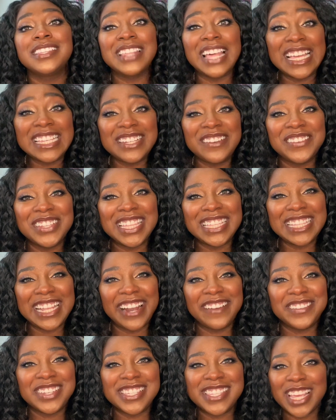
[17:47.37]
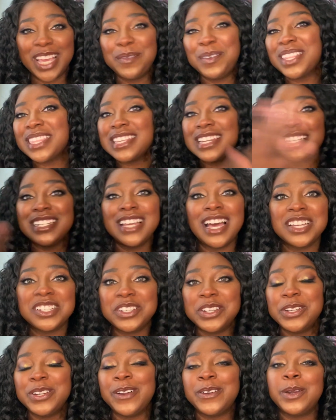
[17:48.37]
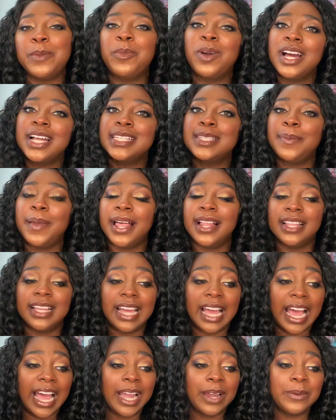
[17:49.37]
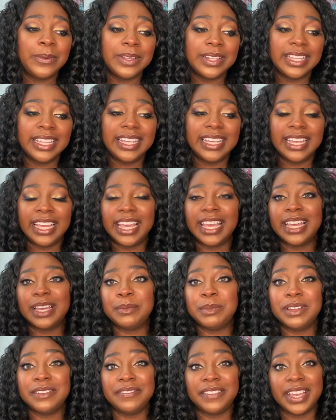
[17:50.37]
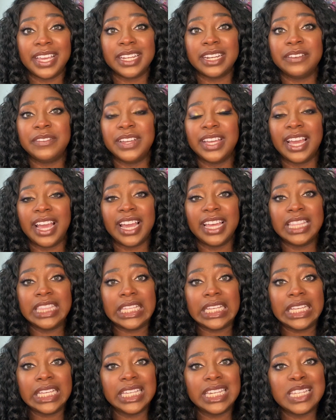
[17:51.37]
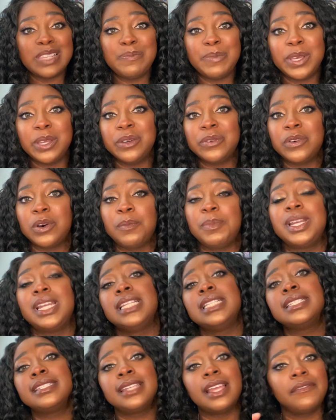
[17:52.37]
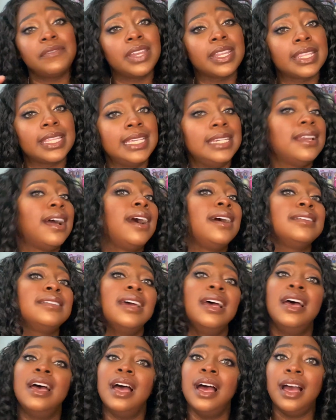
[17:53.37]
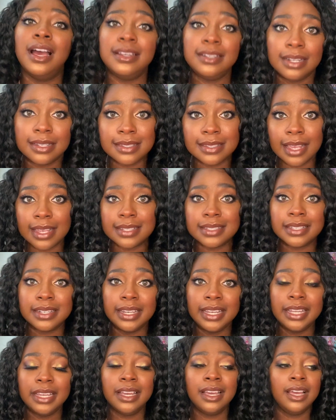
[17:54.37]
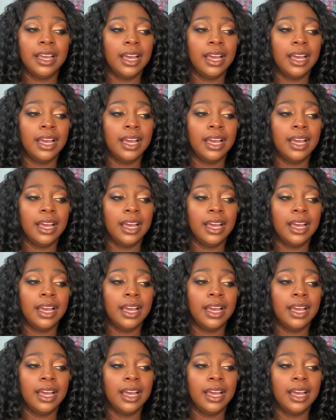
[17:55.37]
that's everything that I have to say about the Natasha Denona Bronze palette. I really am a fan of it. I think it is beautiful, but it's definitely not a necessity.